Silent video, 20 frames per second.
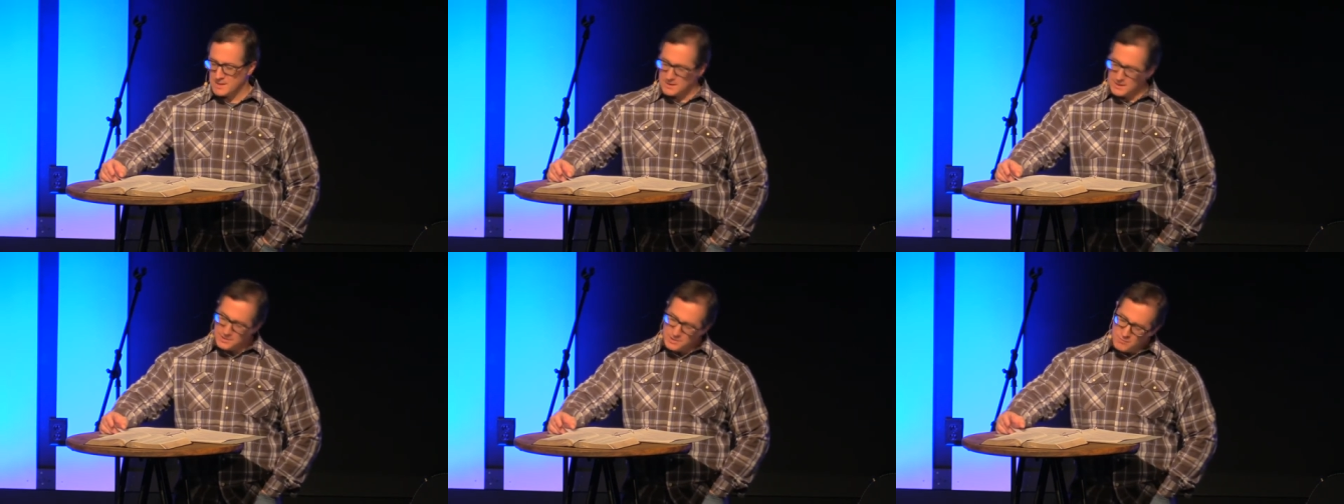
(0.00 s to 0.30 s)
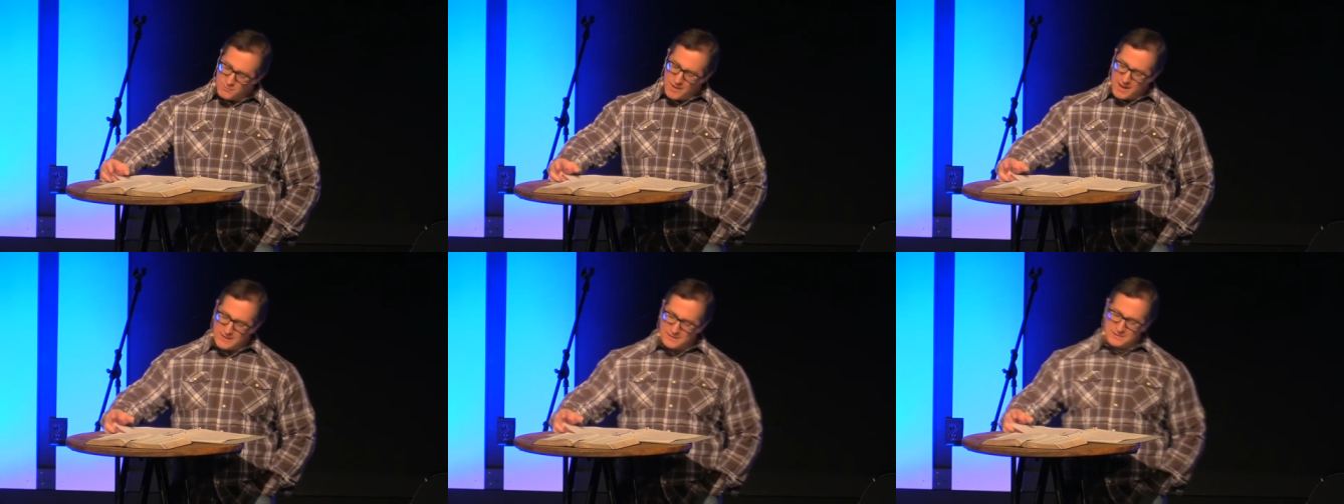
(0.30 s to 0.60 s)
Can
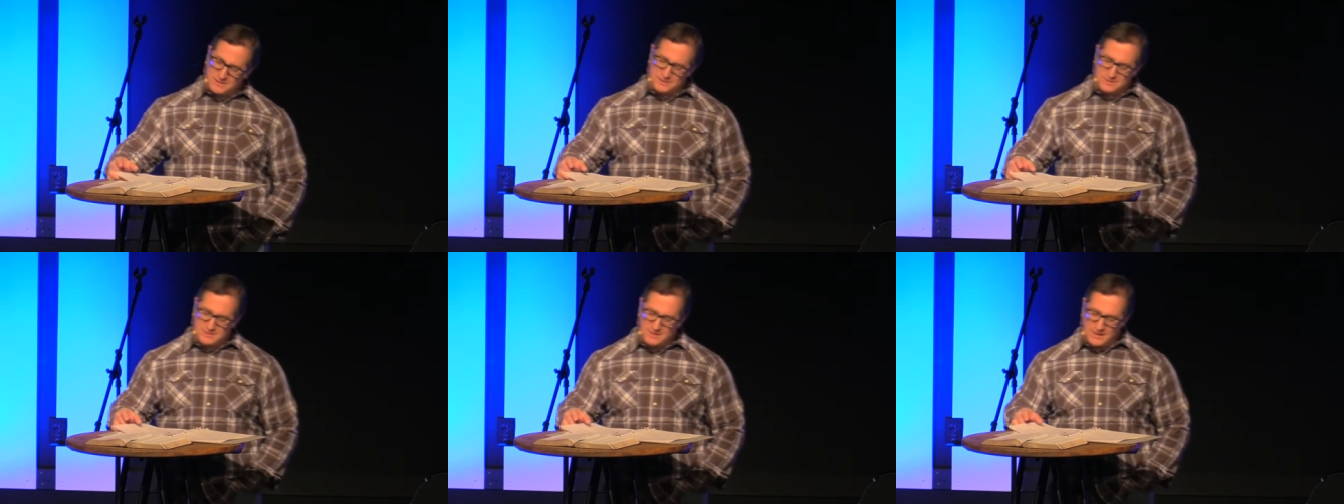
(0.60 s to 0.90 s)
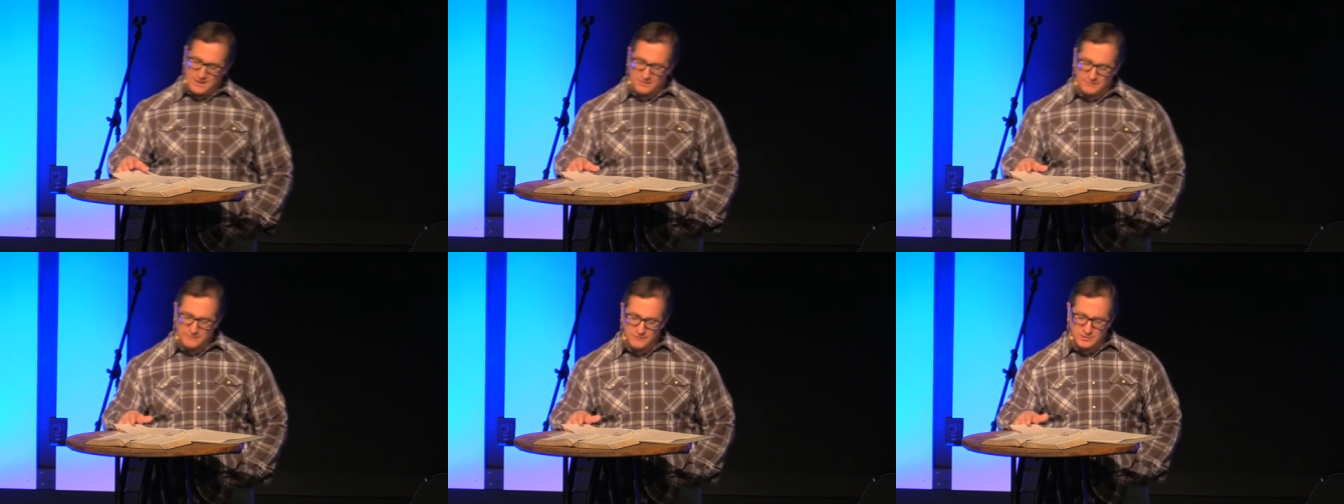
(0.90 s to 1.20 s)
you write this
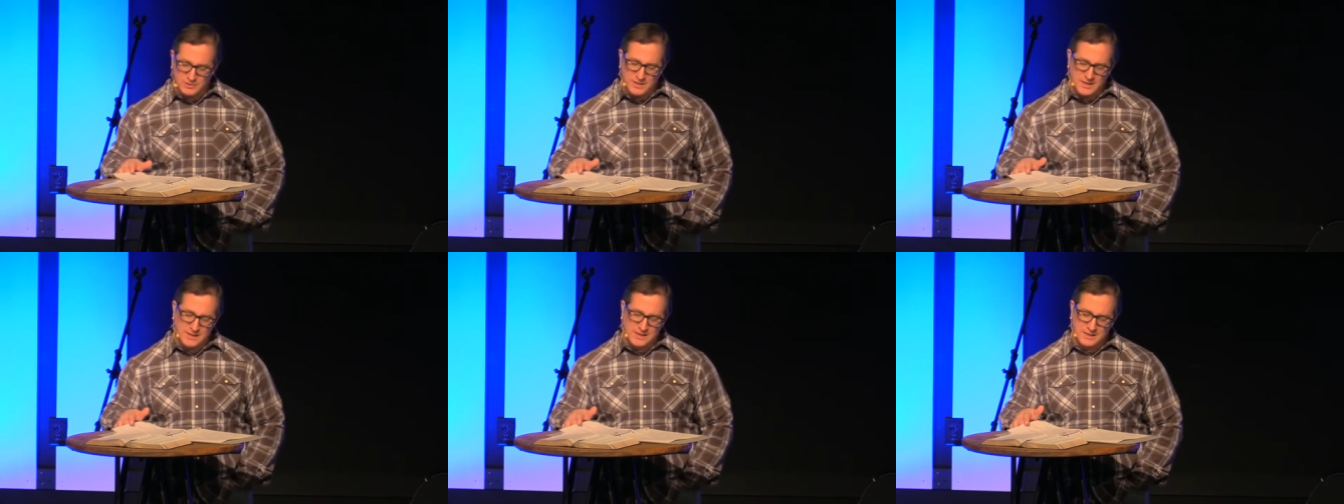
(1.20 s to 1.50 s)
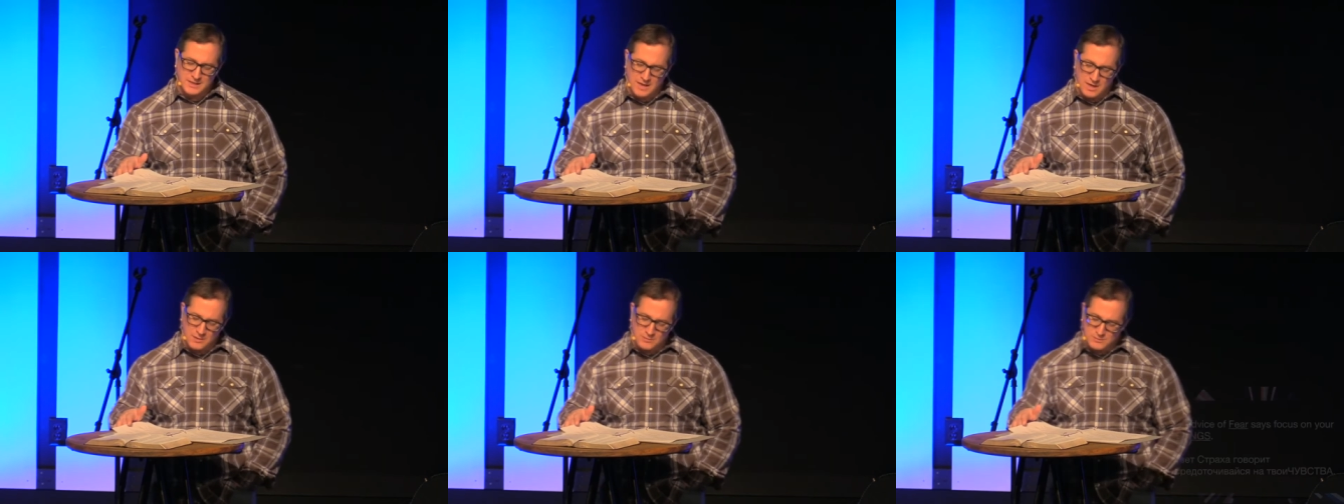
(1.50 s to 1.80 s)
down if you're
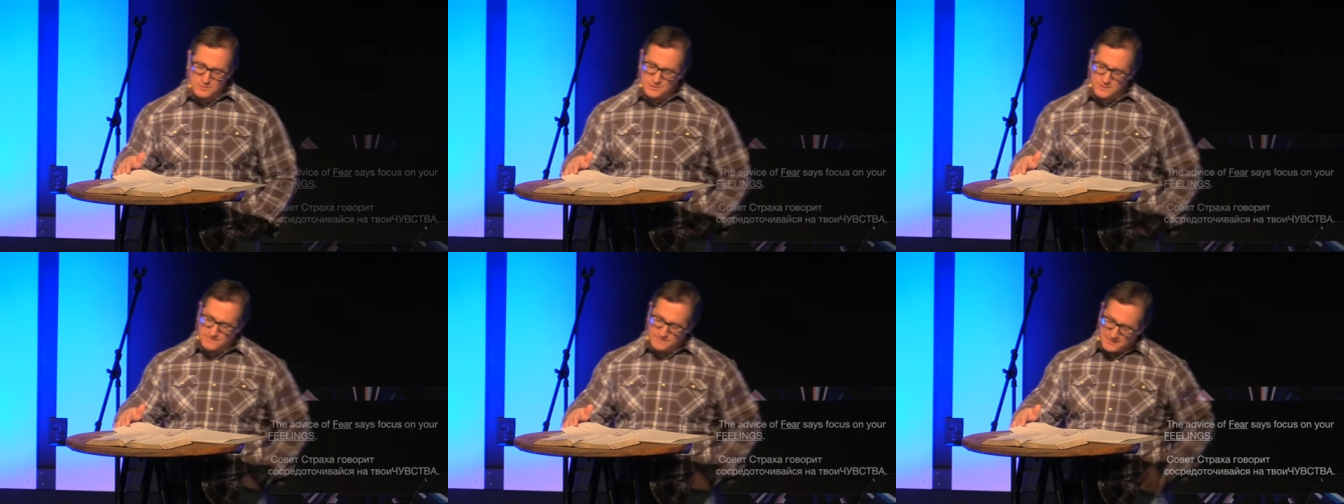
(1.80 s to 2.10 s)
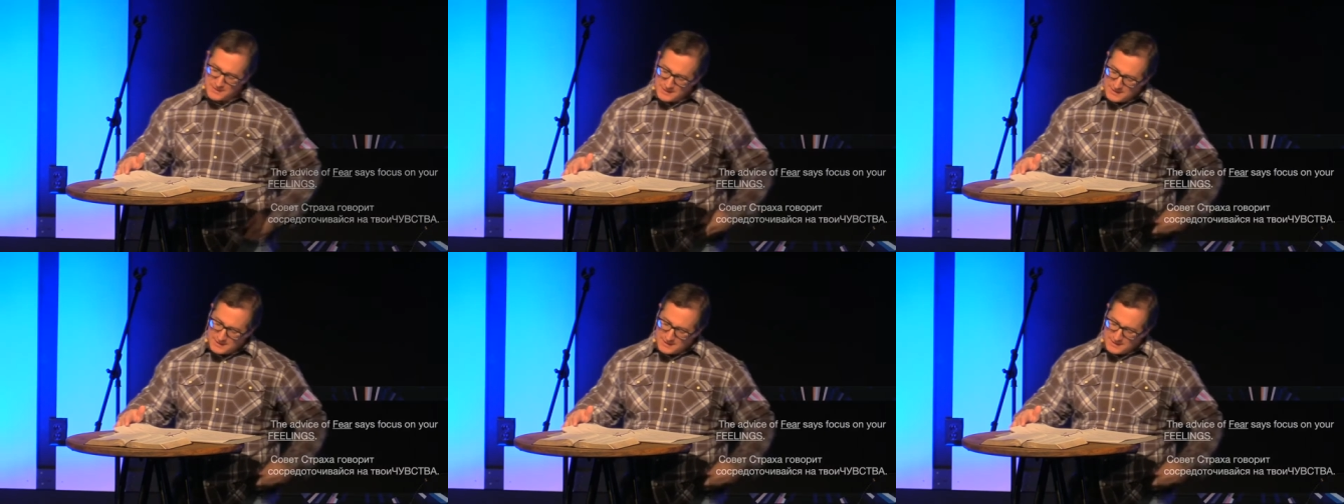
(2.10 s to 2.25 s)
taking notes?